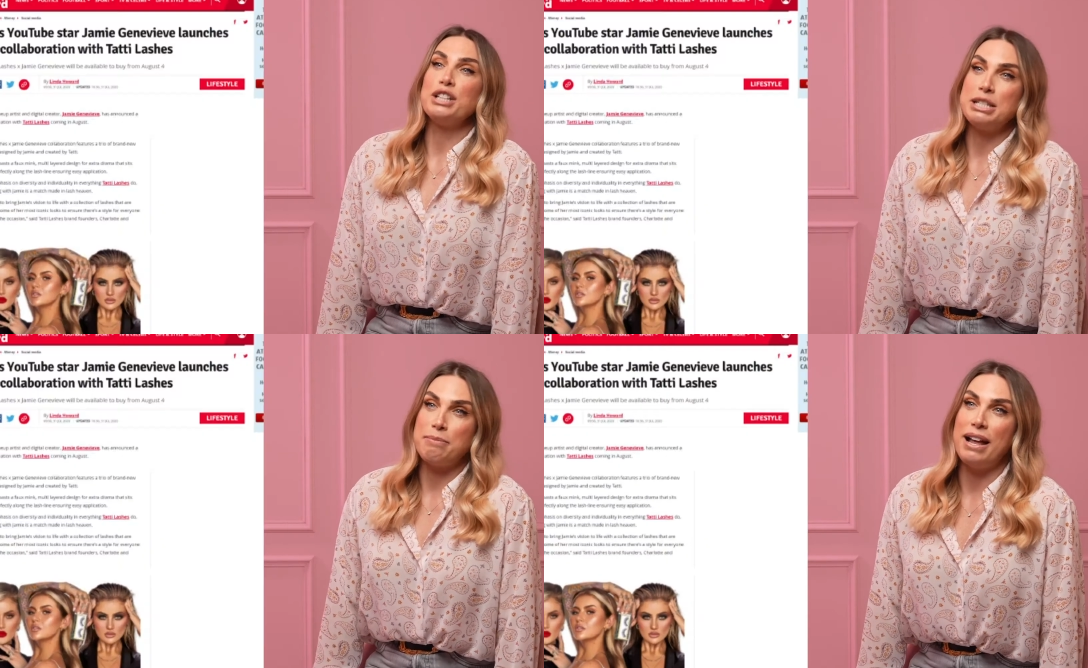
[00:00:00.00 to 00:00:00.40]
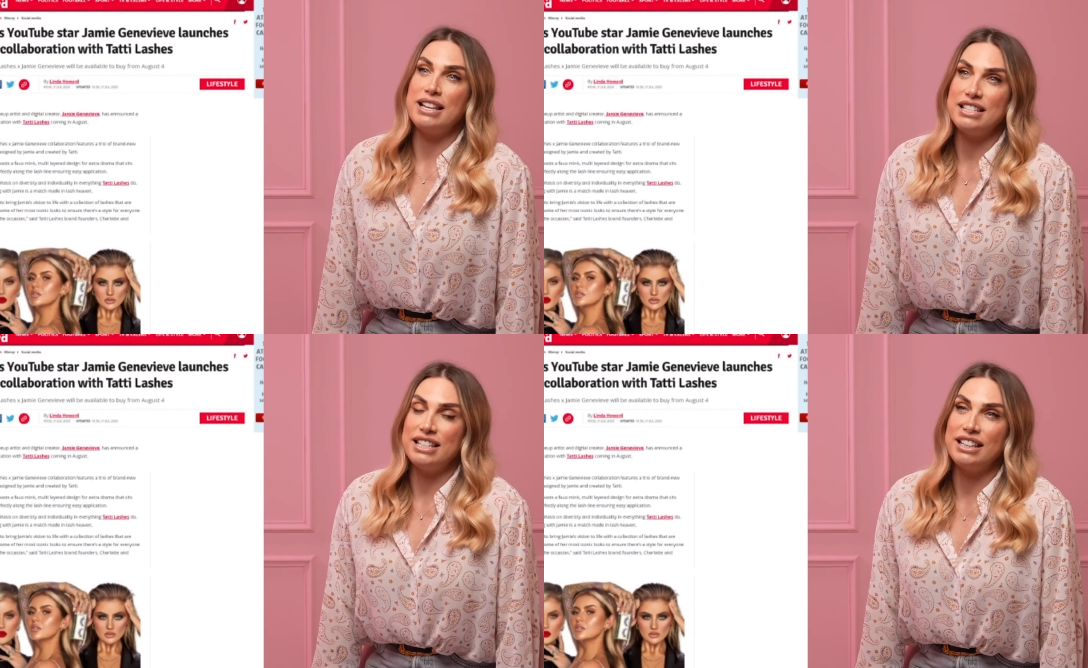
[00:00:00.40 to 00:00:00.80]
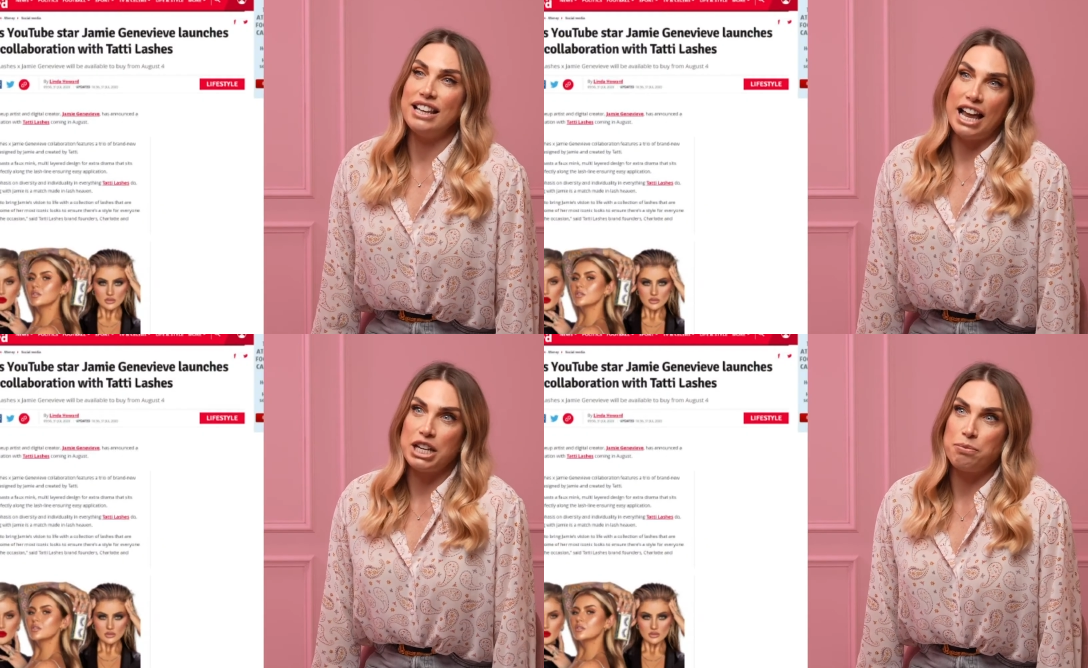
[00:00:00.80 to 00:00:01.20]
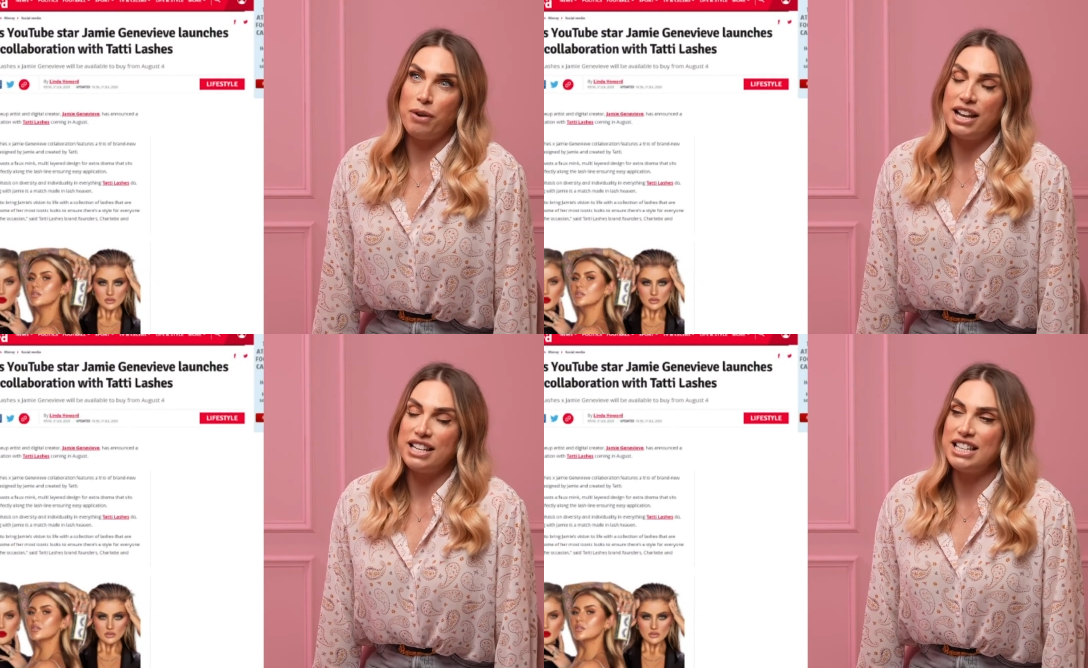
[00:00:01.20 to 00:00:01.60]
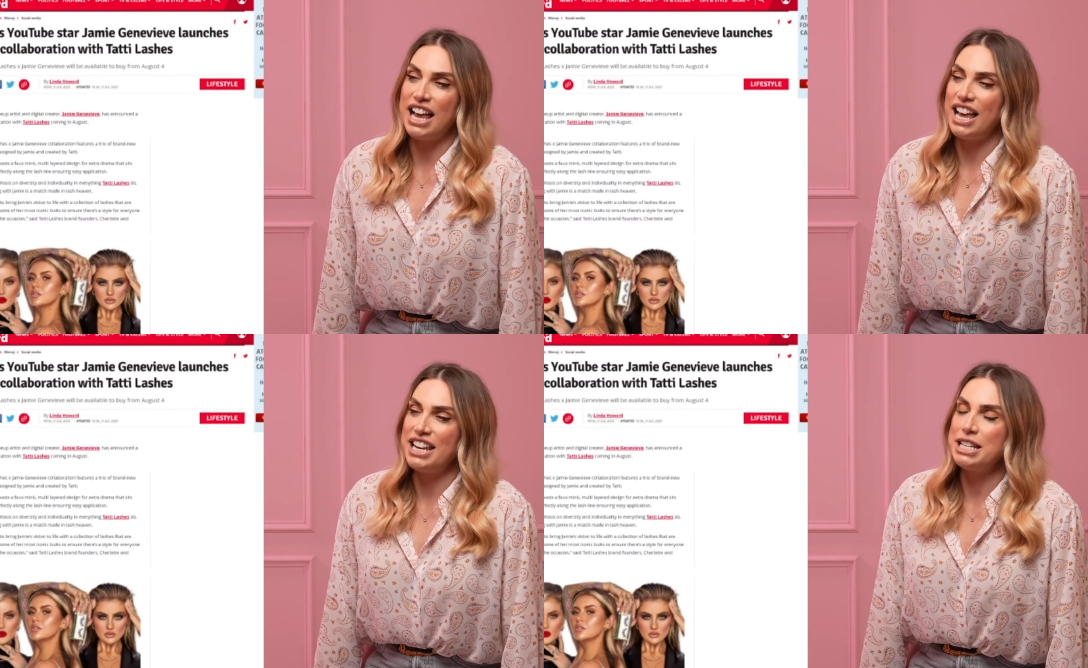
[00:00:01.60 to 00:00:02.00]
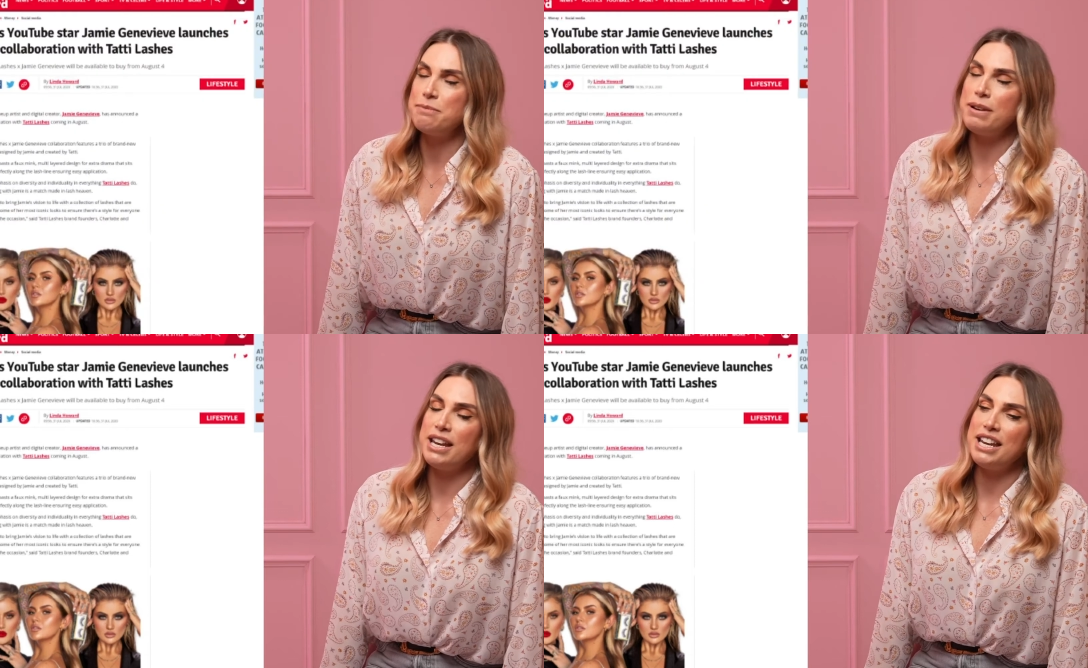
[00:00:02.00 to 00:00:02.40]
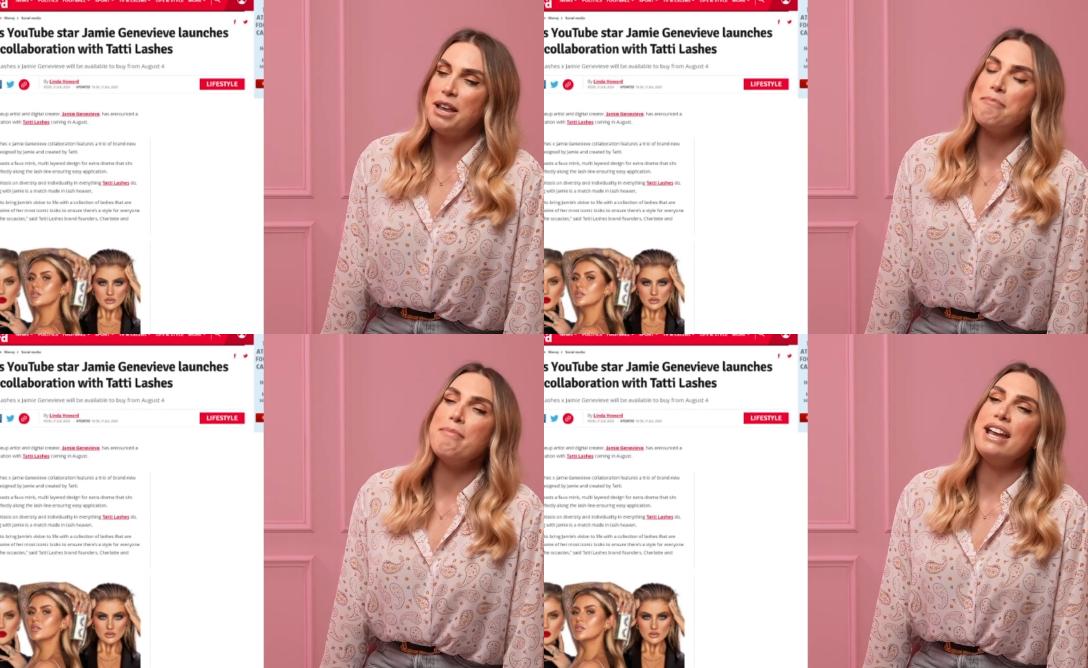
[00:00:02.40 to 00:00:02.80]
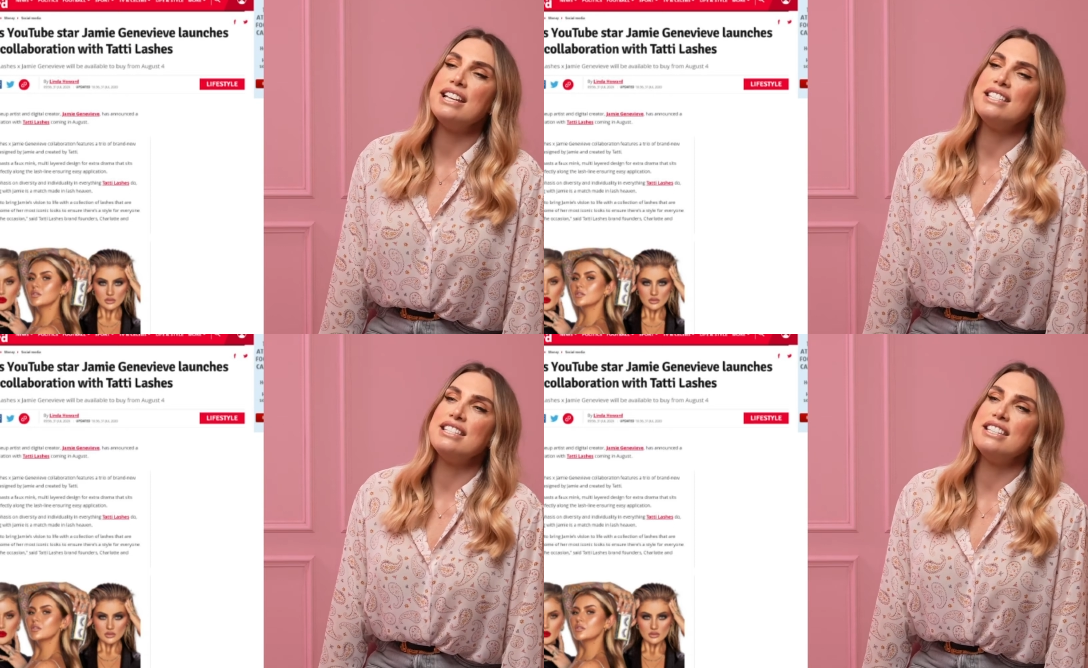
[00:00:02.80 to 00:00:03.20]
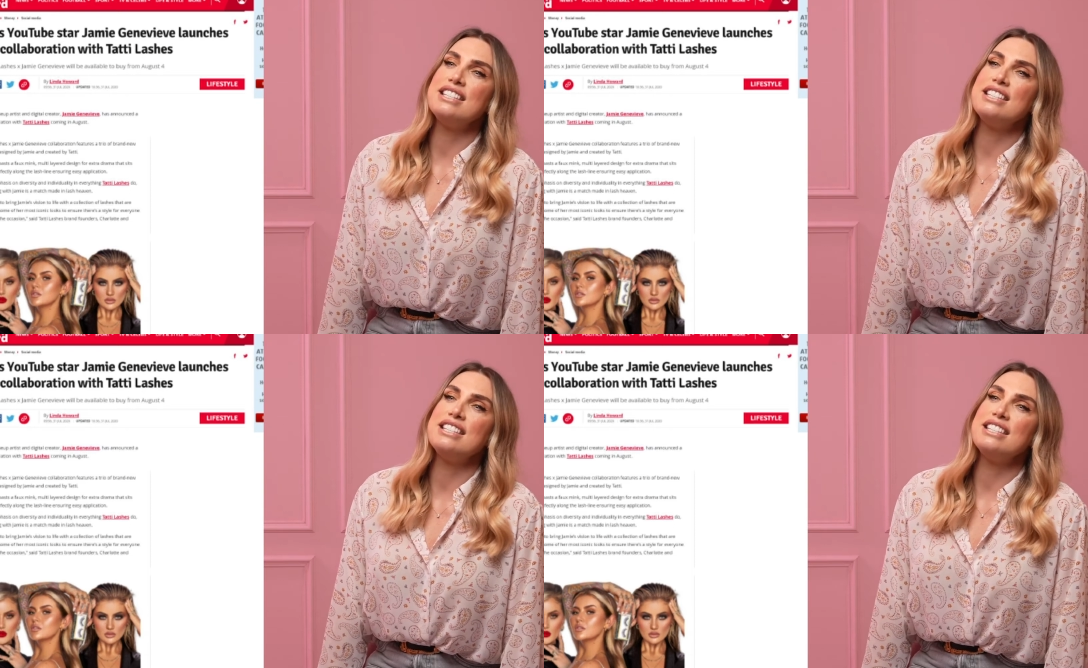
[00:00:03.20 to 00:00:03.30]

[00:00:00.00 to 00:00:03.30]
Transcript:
Speaker 1: independent lash brand and it's been amazing to